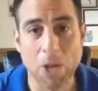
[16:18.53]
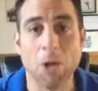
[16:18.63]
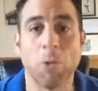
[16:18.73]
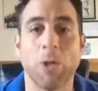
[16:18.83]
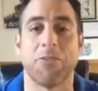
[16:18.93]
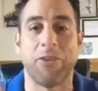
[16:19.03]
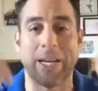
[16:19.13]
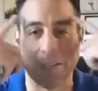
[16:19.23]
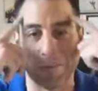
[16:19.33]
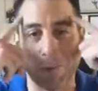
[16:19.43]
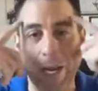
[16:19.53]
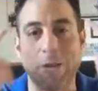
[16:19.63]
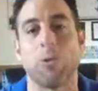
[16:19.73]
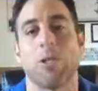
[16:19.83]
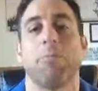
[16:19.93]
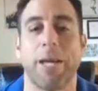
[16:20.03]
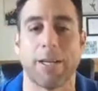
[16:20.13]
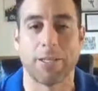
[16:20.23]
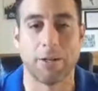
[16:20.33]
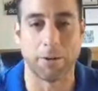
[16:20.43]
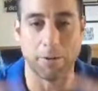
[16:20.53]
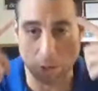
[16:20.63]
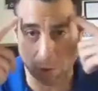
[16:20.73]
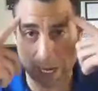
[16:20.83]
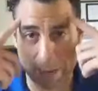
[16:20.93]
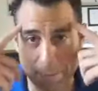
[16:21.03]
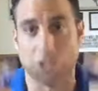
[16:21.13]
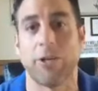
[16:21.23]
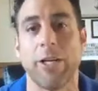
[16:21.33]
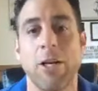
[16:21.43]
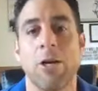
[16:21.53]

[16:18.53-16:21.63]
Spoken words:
which affects your brain, which affects your neurochemistry,